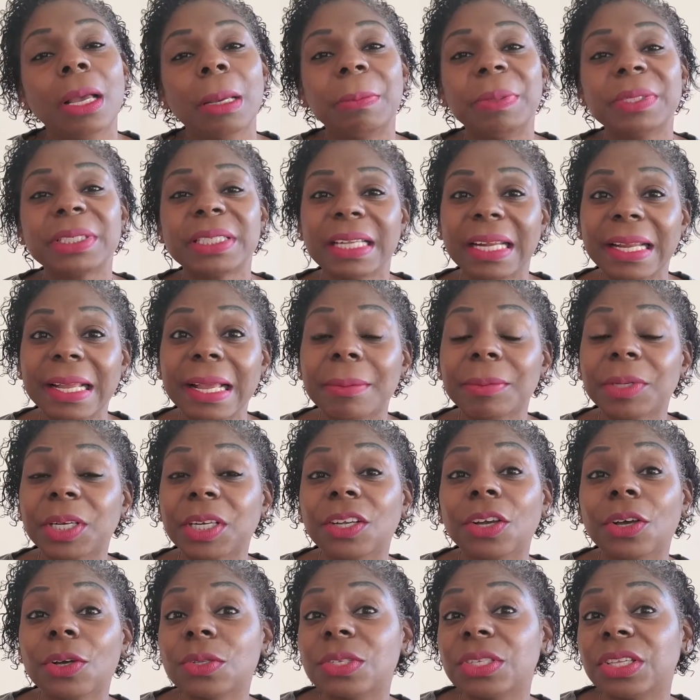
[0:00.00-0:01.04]
But today I'm
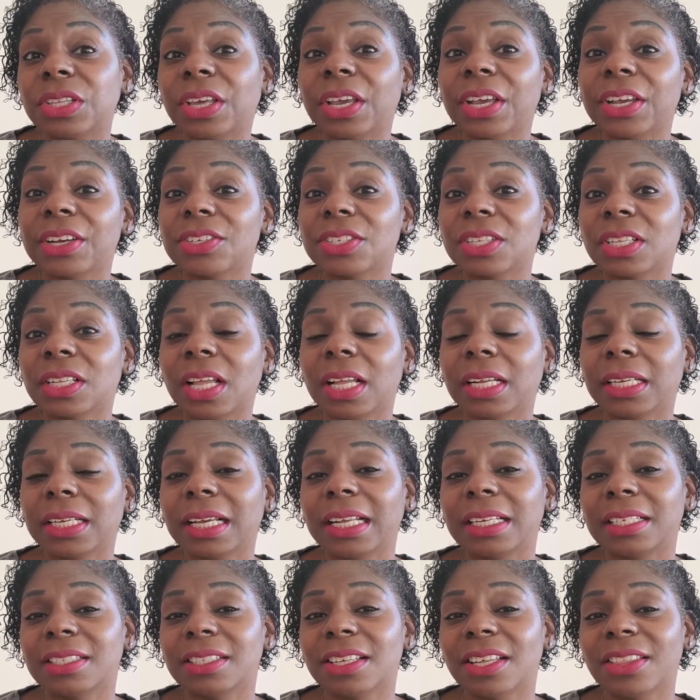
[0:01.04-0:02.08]
gonna go to the hair salon and
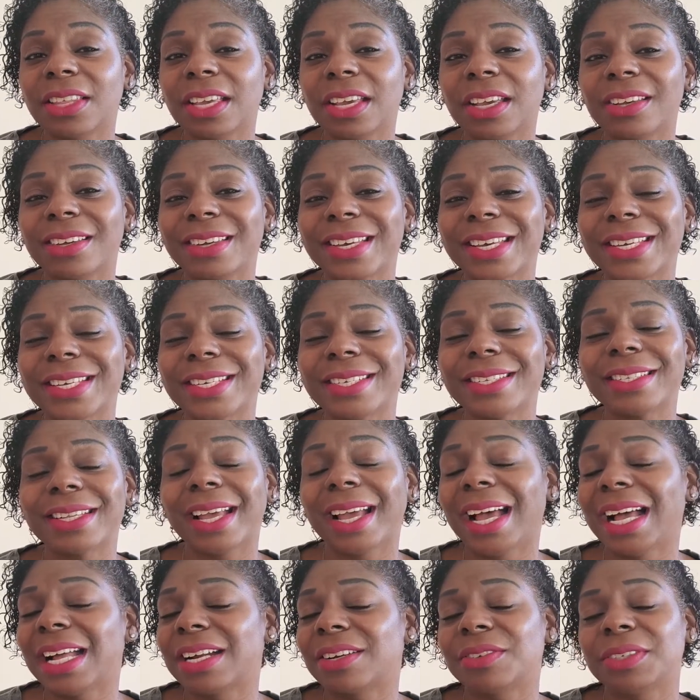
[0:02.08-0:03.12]
get it done there because
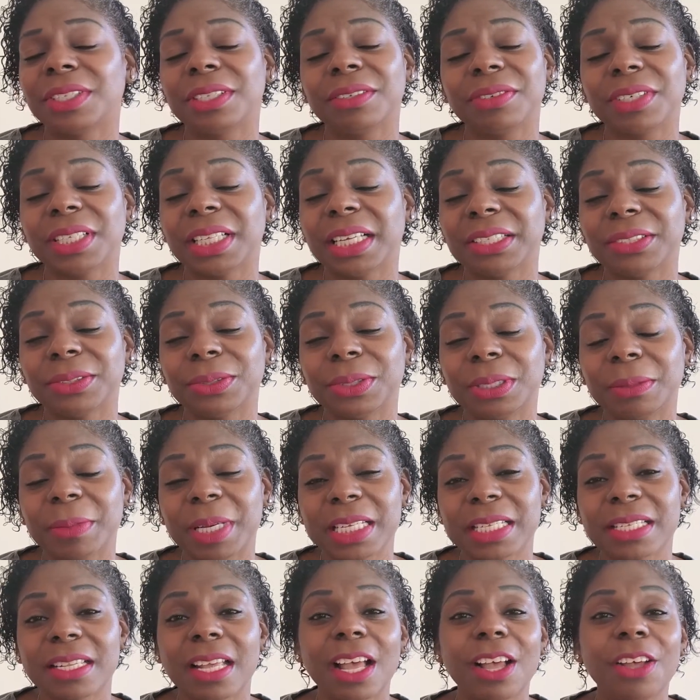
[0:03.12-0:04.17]
I don't really feel like doing it
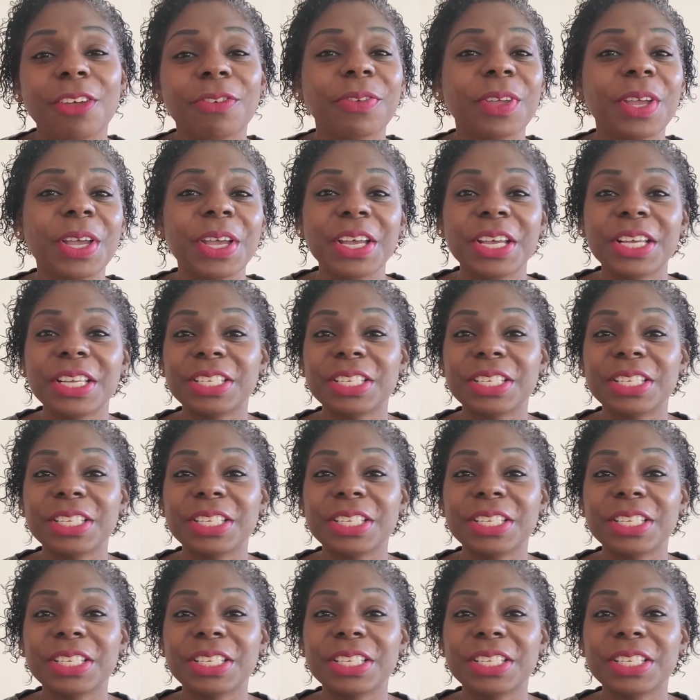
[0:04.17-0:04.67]
myself.